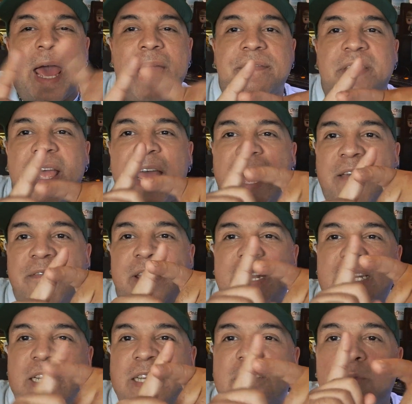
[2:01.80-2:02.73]
have to have
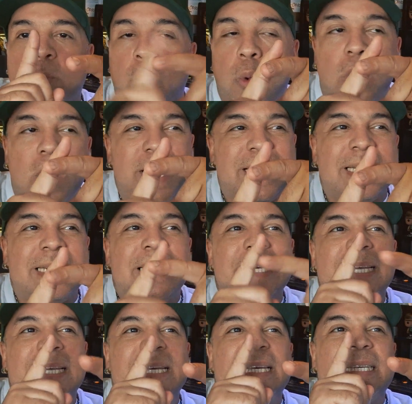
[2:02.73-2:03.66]
at least 1
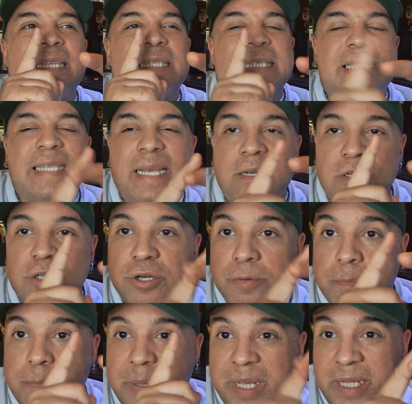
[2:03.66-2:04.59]

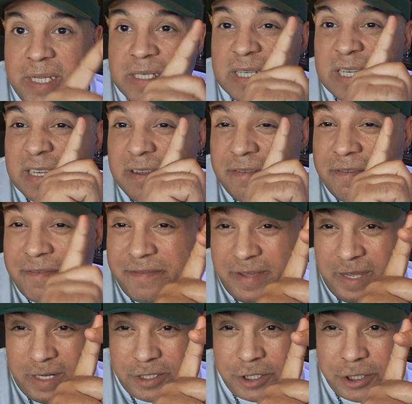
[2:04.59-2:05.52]
centerpiece
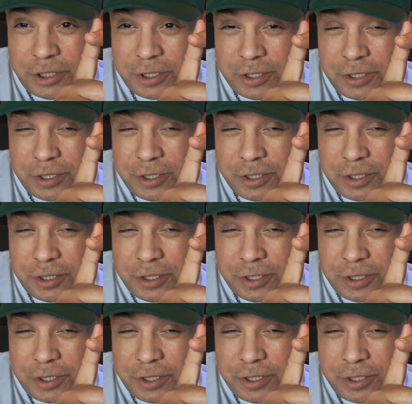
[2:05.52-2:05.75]
fish.